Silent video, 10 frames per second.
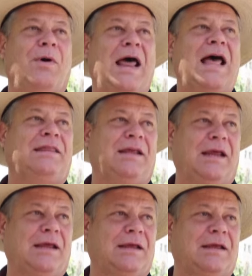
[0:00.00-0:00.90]
what I
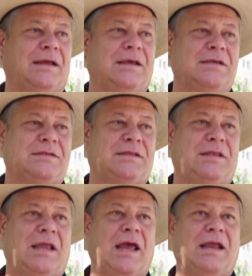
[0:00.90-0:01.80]
think is
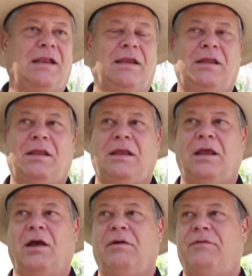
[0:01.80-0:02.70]
that,
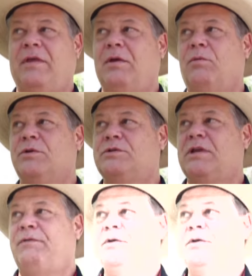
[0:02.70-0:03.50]
you know, if he was